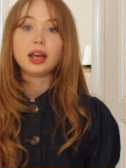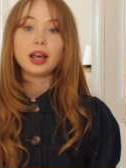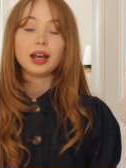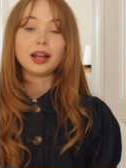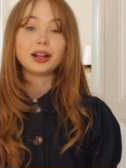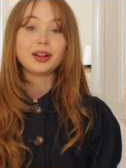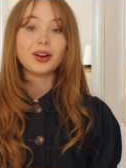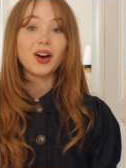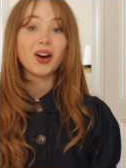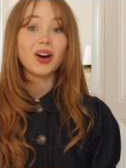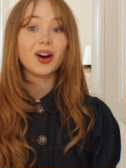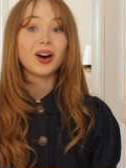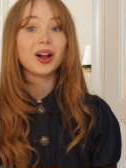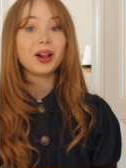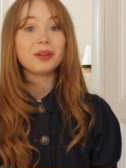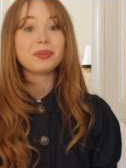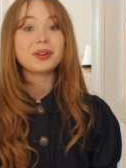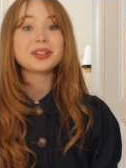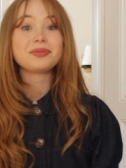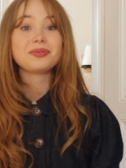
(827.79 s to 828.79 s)
it
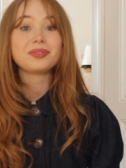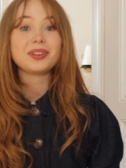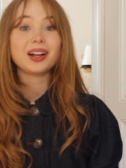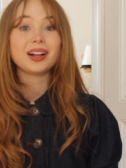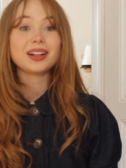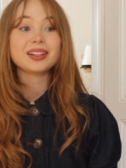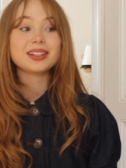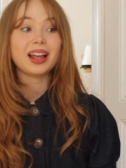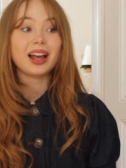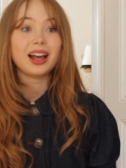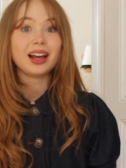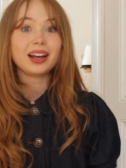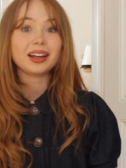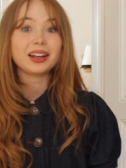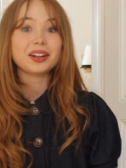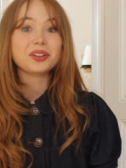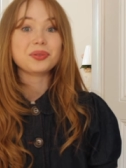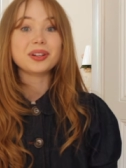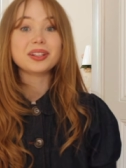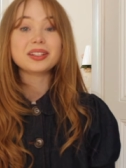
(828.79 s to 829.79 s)
always feels like
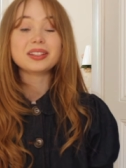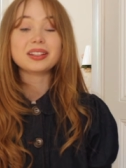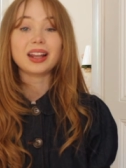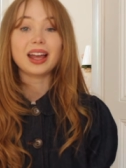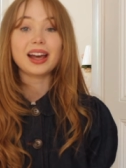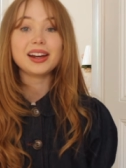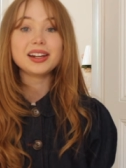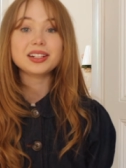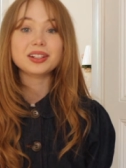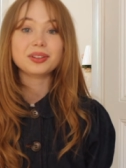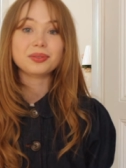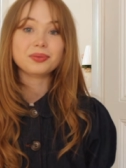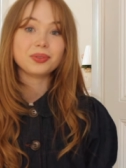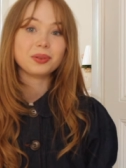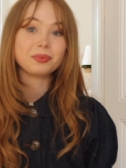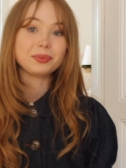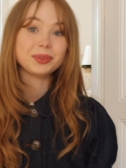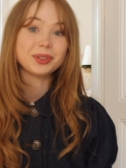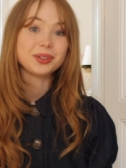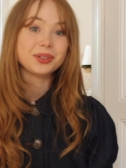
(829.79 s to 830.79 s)
a translation
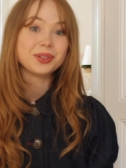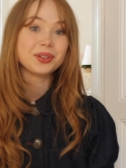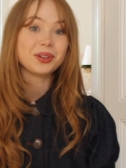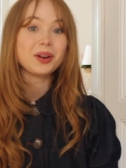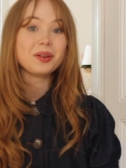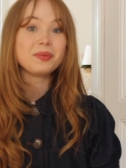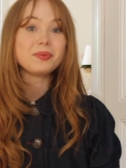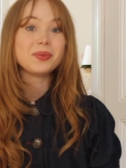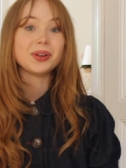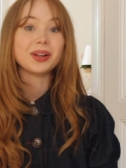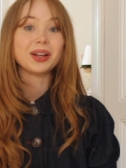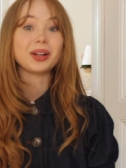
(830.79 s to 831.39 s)
from the German,